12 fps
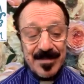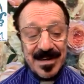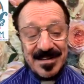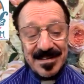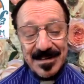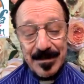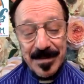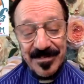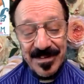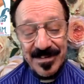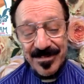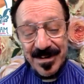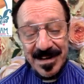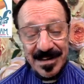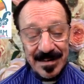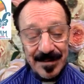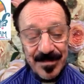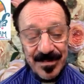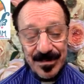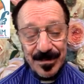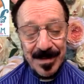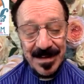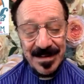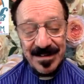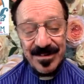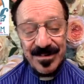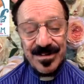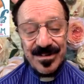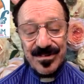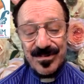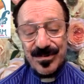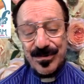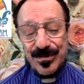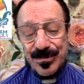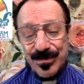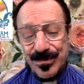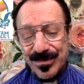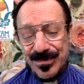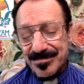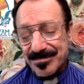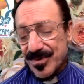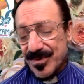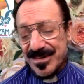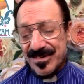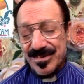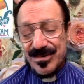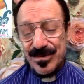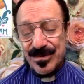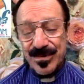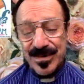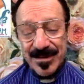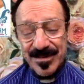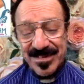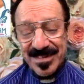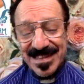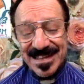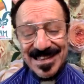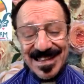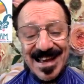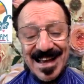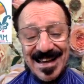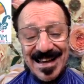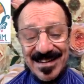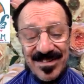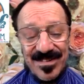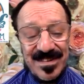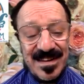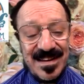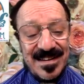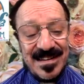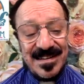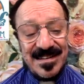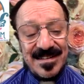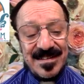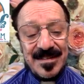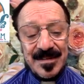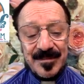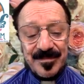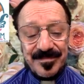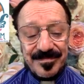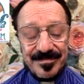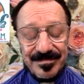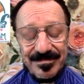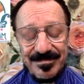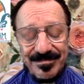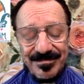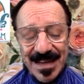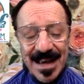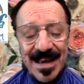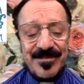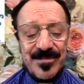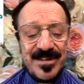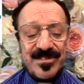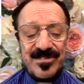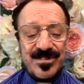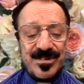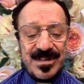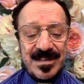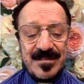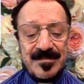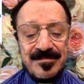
My fever got up to about 102.2. That was, I think, the highest I had. I registered it.